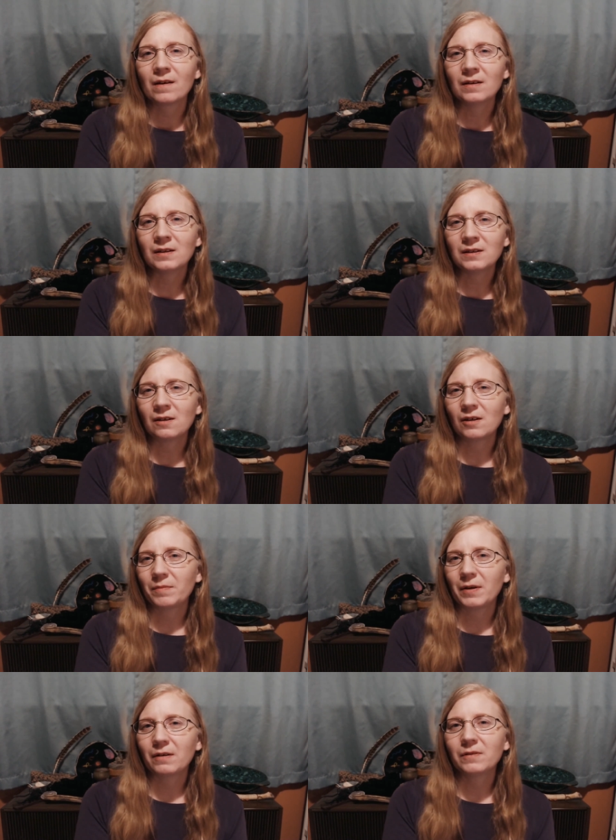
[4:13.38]
let's
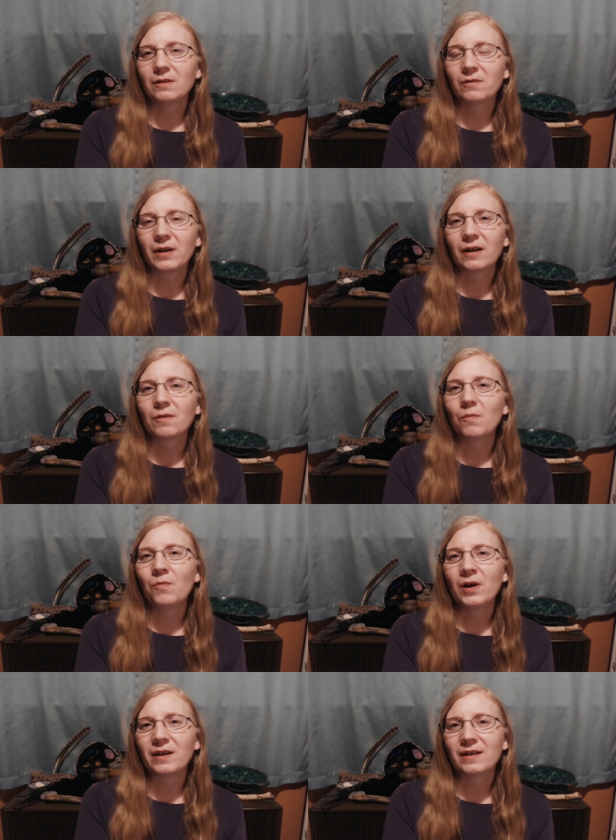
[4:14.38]
talk about real quick,
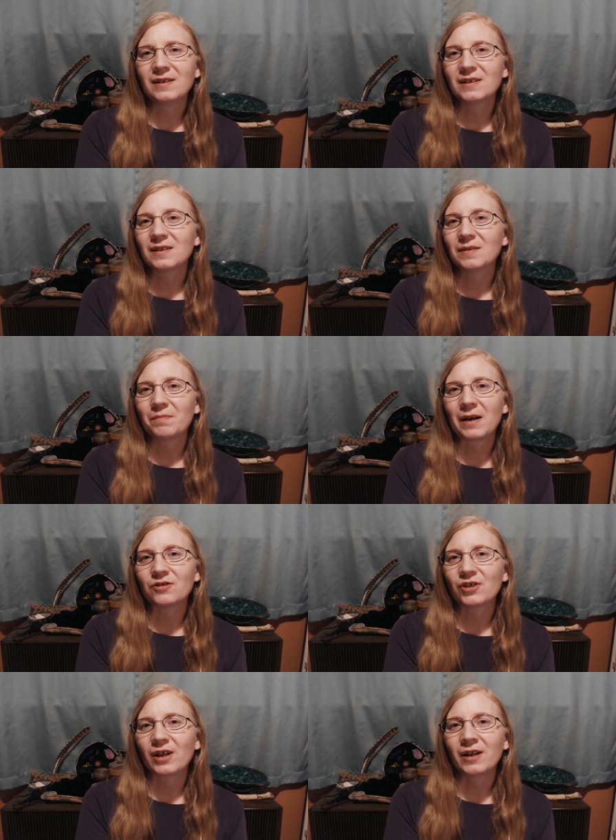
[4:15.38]
what is
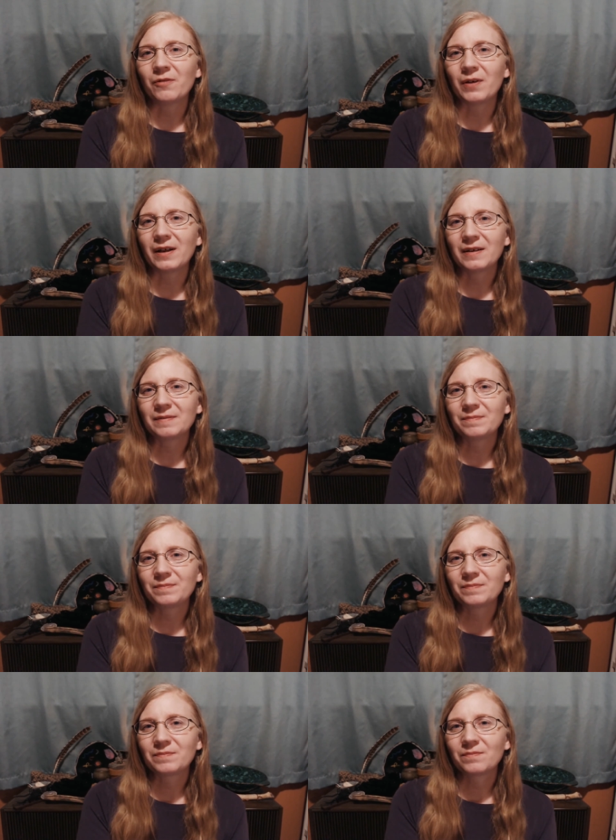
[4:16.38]
magic anyway? I
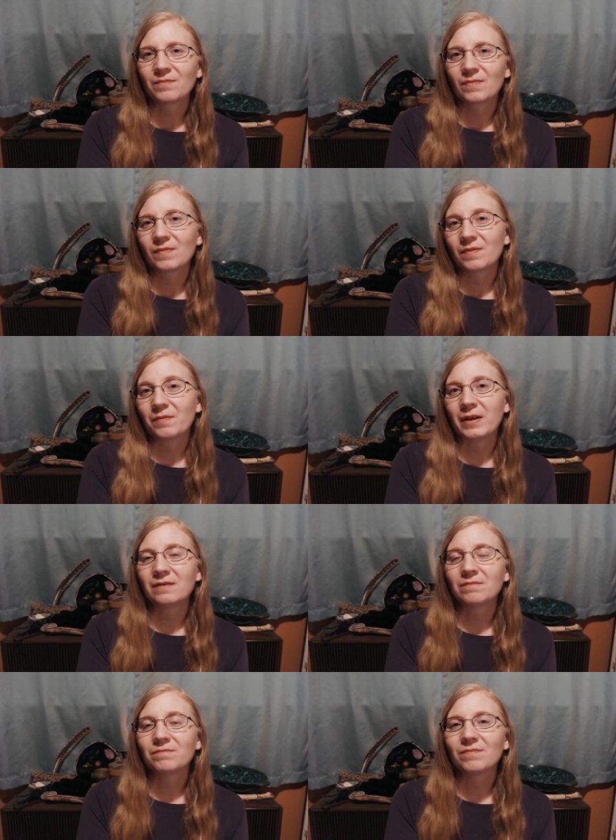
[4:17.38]

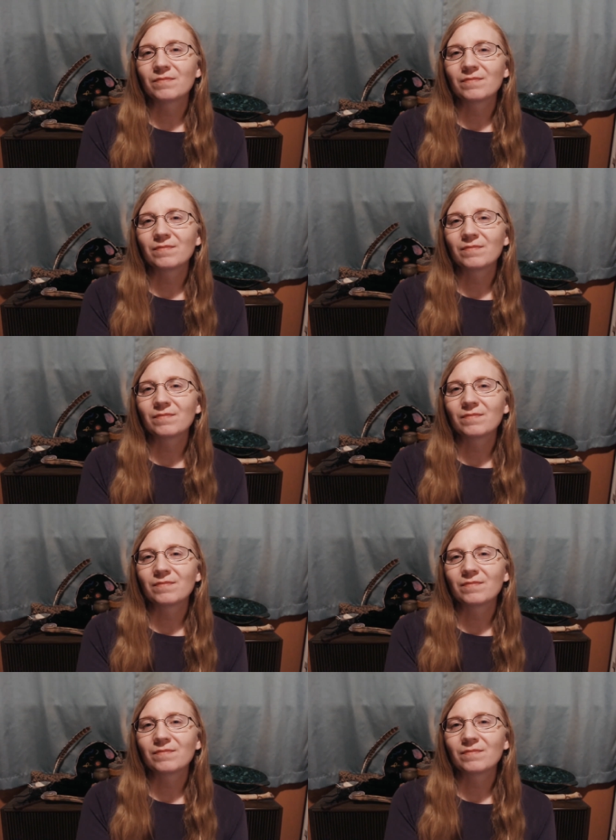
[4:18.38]
mean,